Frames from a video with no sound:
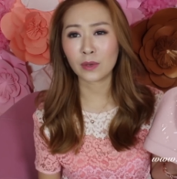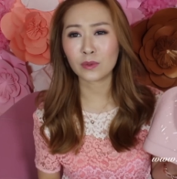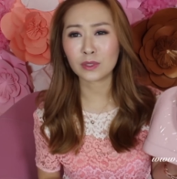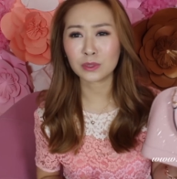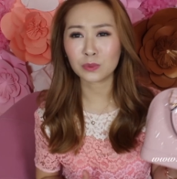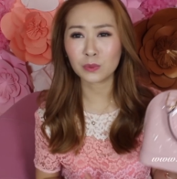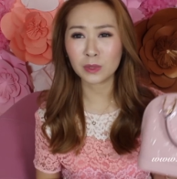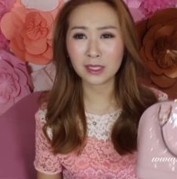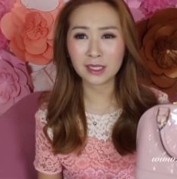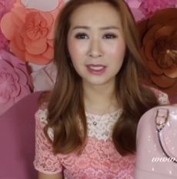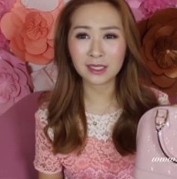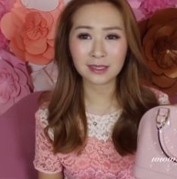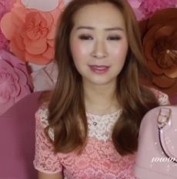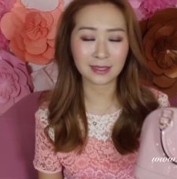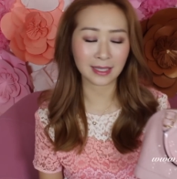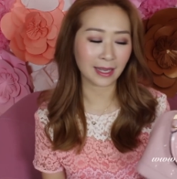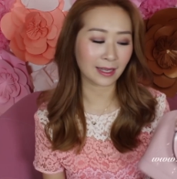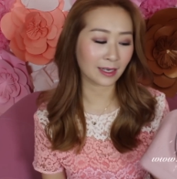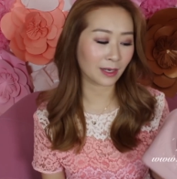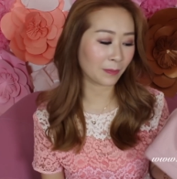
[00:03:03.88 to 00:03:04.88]
I was really
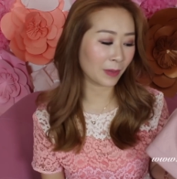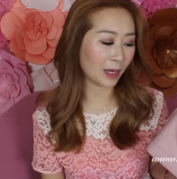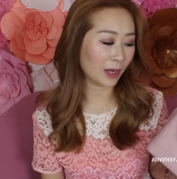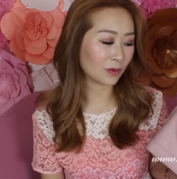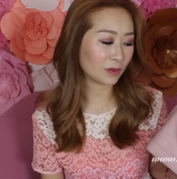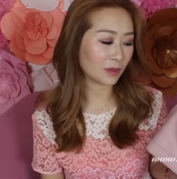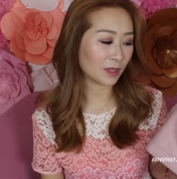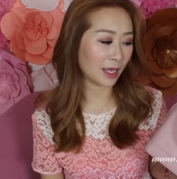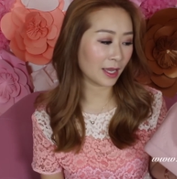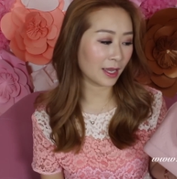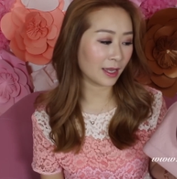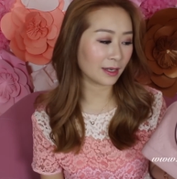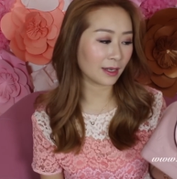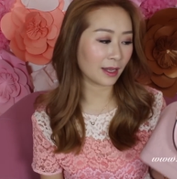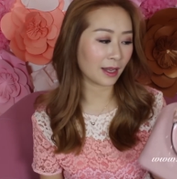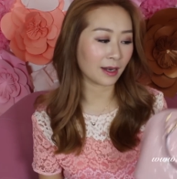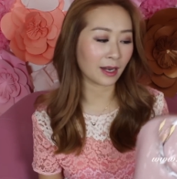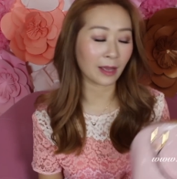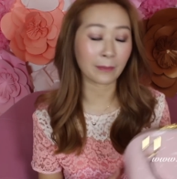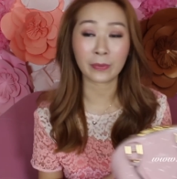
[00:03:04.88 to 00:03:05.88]
sad about
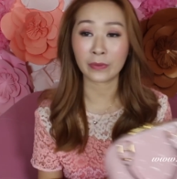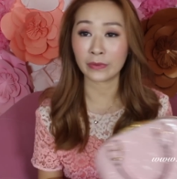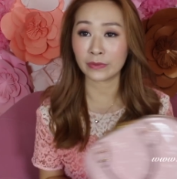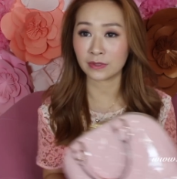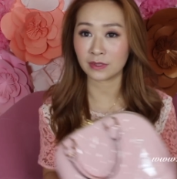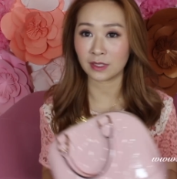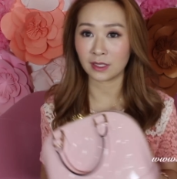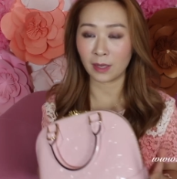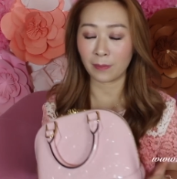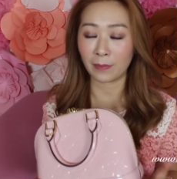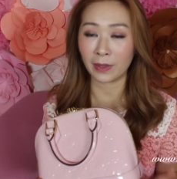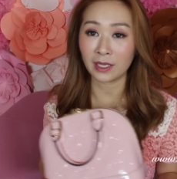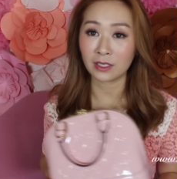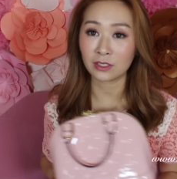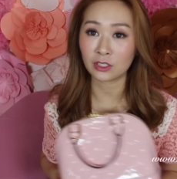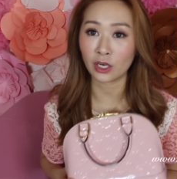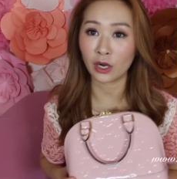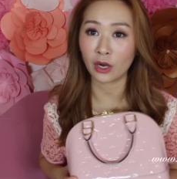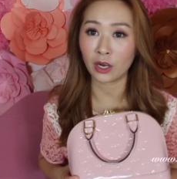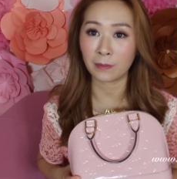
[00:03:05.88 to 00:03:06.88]
that and I posted a
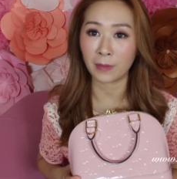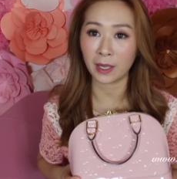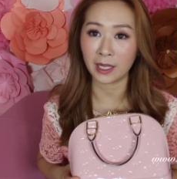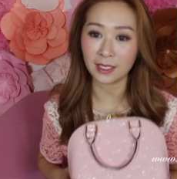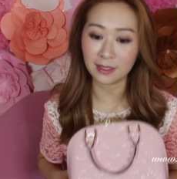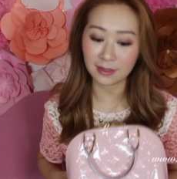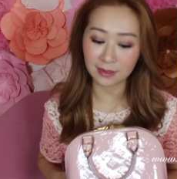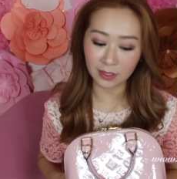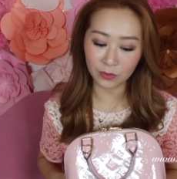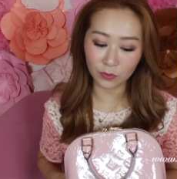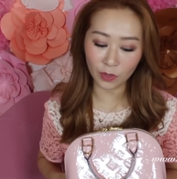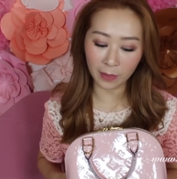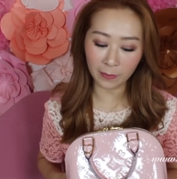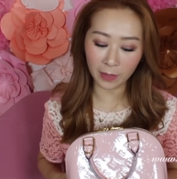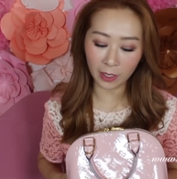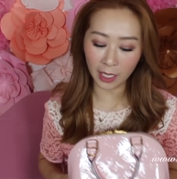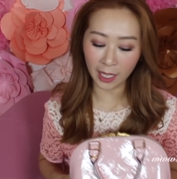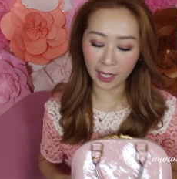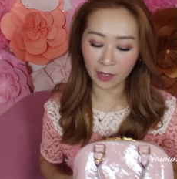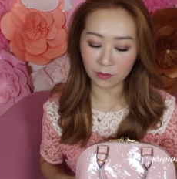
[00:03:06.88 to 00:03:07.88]
picture on my
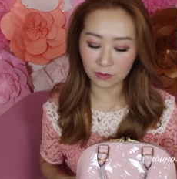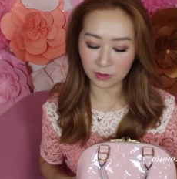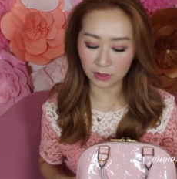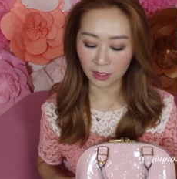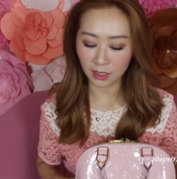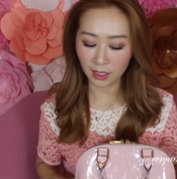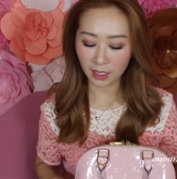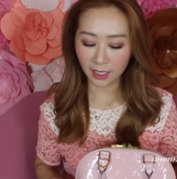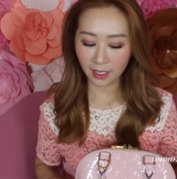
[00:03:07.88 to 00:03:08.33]
Instagram account